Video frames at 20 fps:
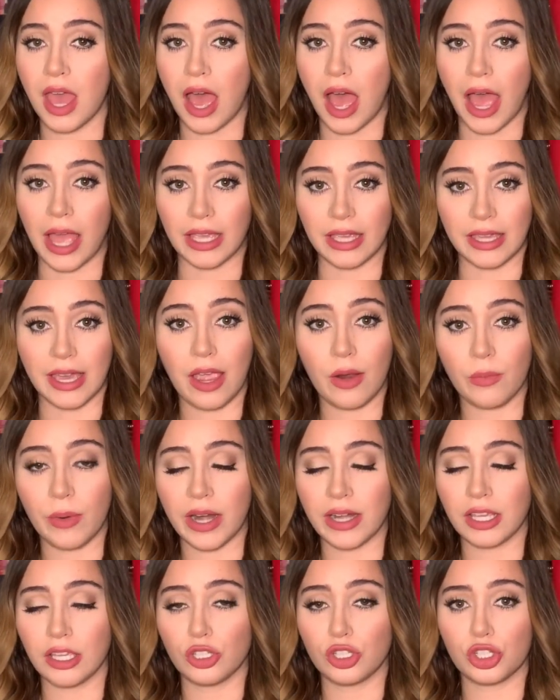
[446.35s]
I get
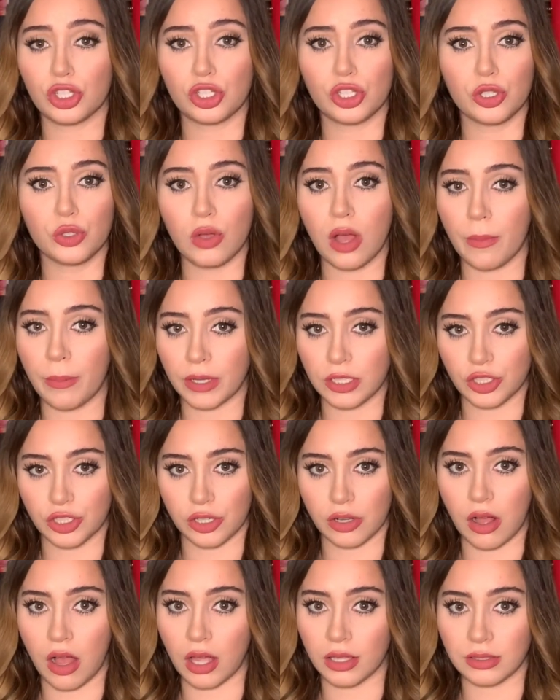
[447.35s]
ready, shoot a bunch
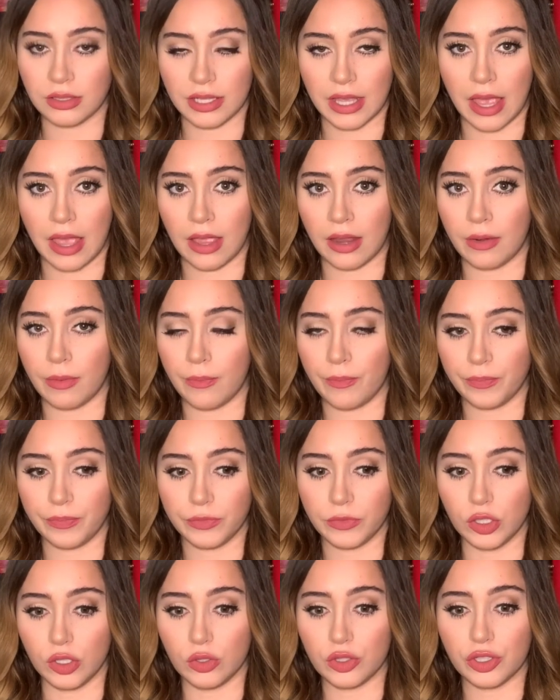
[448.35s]
of content.
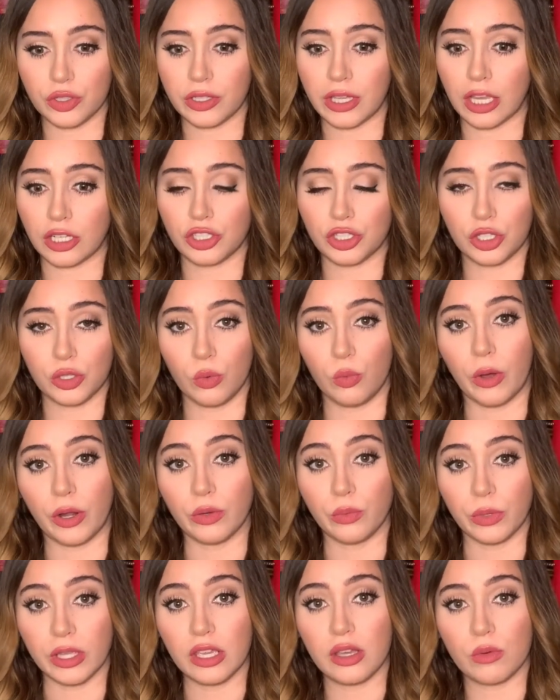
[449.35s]
Usually I shoot
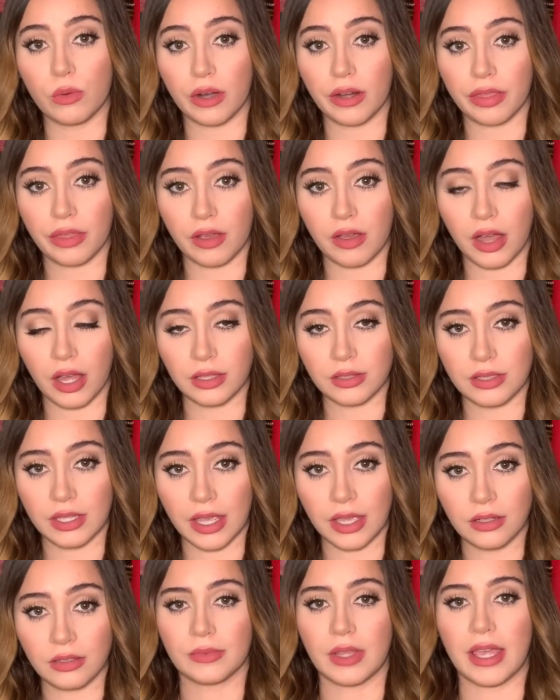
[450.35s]
1 week worth of
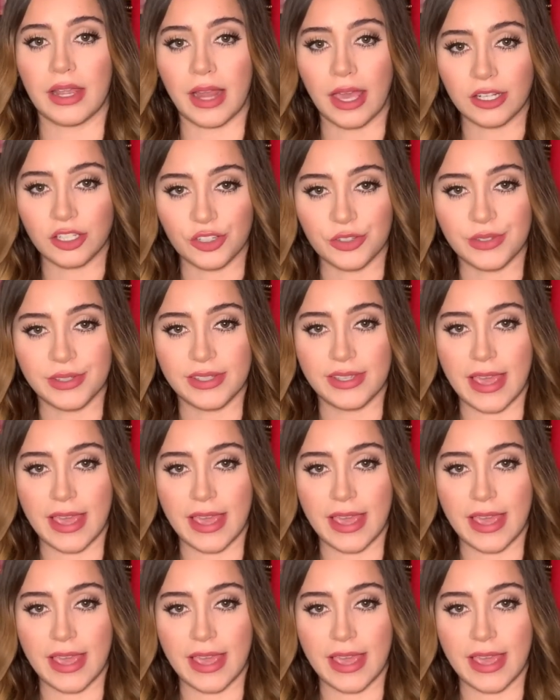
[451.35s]
content, and I just